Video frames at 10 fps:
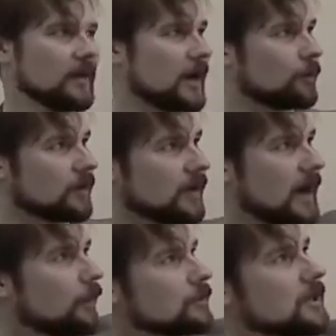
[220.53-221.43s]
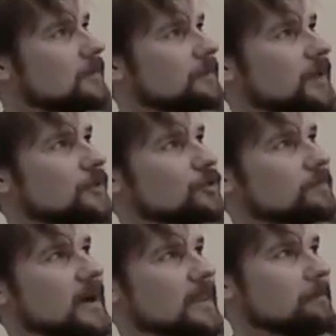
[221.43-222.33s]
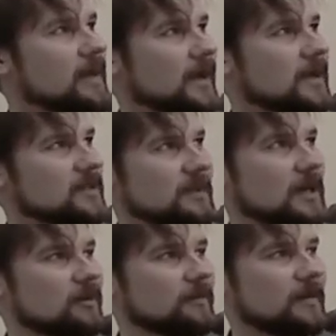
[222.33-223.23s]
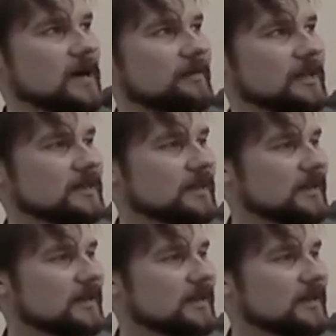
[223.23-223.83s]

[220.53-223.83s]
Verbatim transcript: our outcome produced by the mechanism in our environment